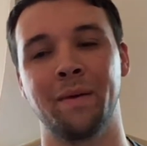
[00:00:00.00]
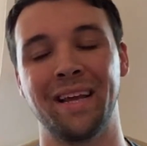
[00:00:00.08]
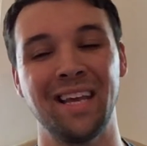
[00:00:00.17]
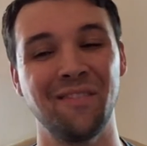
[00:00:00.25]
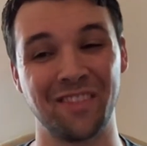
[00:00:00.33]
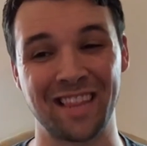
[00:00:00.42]
But
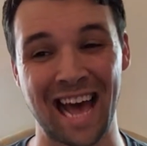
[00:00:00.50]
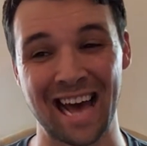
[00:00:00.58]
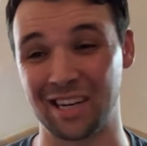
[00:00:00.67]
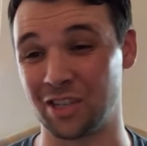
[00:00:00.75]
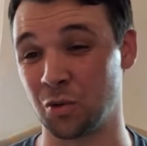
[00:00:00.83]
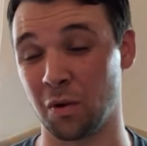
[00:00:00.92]
even
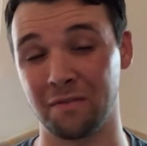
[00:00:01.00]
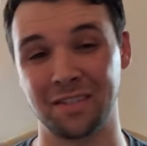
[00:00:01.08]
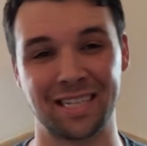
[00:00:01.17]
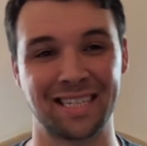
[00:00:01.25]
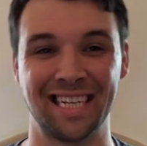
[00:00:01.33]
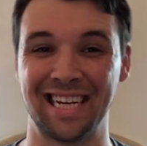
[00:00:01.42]
that,
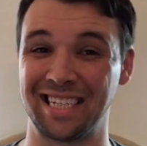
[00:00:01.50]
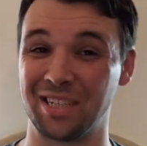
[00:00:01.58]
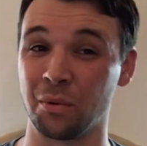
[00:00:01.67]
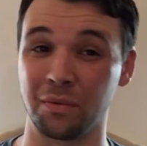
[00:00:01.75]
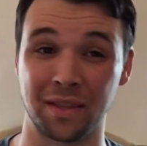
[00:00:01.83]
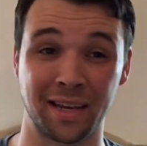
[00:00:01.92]
12-16, I
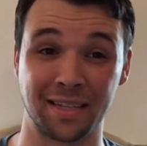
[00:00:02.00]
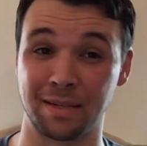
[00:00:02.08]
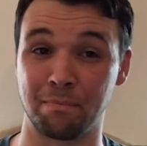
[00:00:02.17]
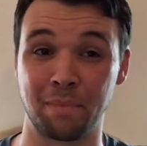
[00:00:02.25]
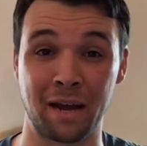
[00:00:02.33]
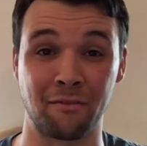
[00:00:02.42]
don't think is a
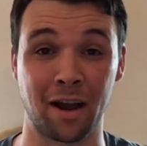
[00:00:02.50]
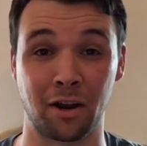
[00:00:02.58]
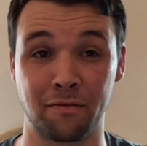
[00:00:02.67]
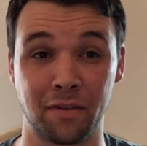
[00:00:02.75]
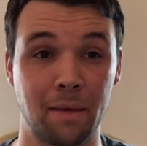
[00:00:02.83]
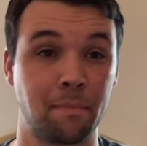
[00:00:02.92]
bad
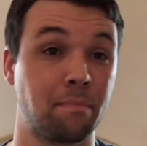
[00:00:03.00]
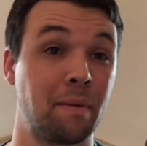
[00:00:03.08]
record for them